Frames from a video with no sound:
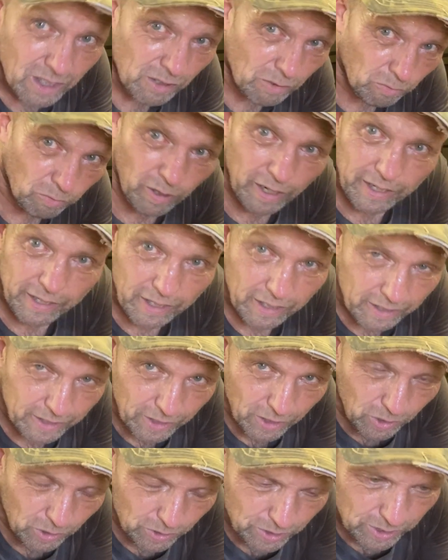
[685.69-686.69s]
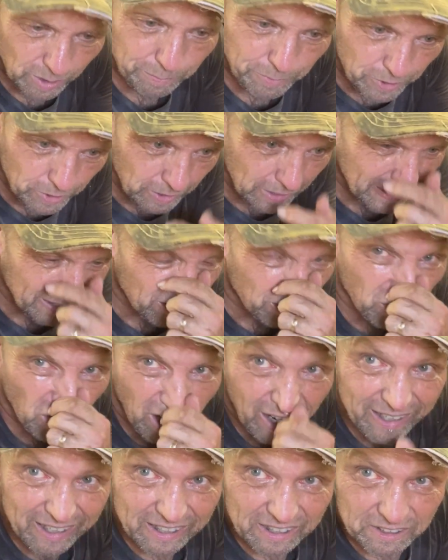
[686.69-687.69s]
run, you know, some of your
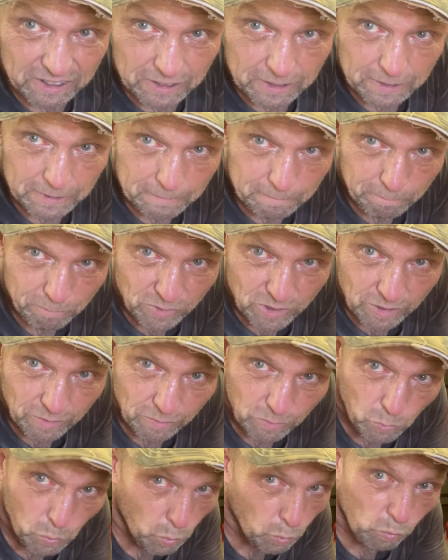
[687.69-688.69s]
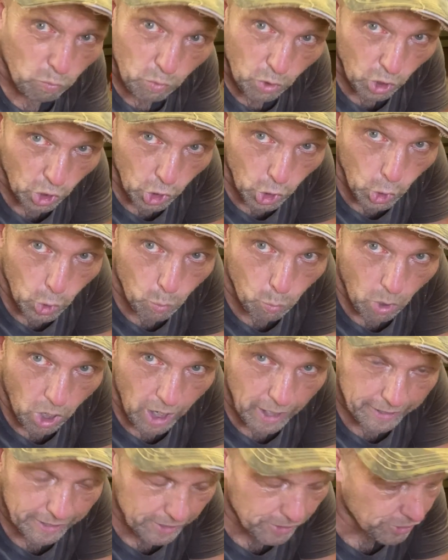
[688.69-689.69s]
electronics, low
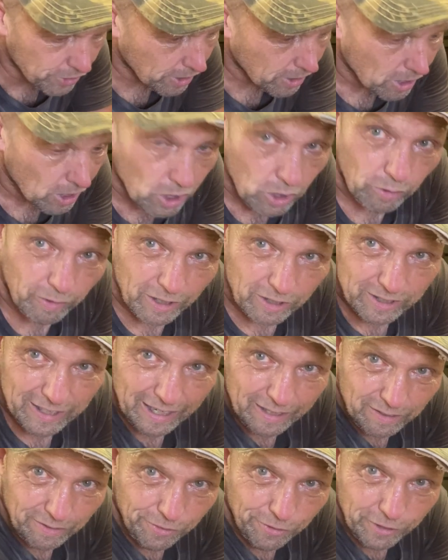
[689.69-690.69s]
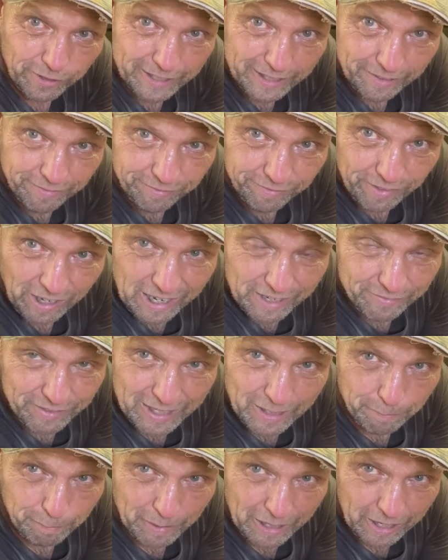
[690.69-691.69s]
wattage, or else that 35
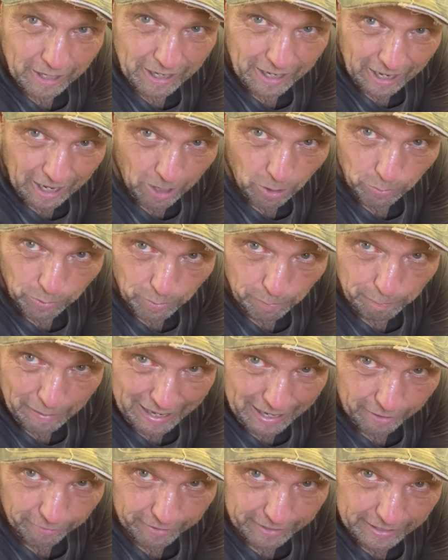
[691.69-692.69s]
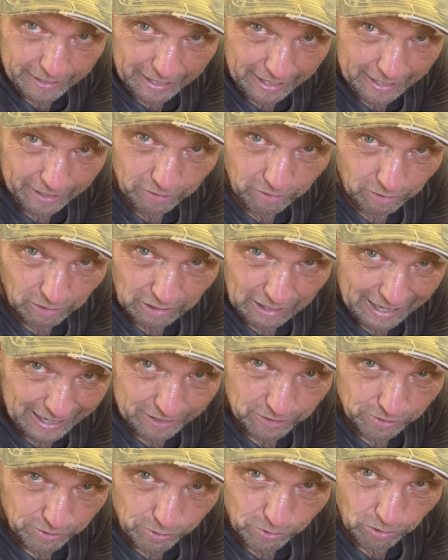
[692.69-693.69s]
amp hour battery ain't gonna
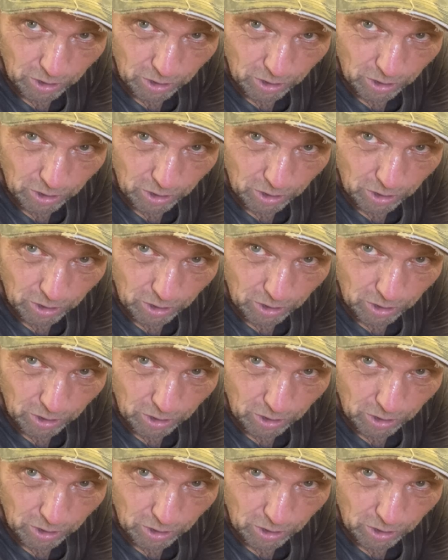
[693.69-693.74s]
last too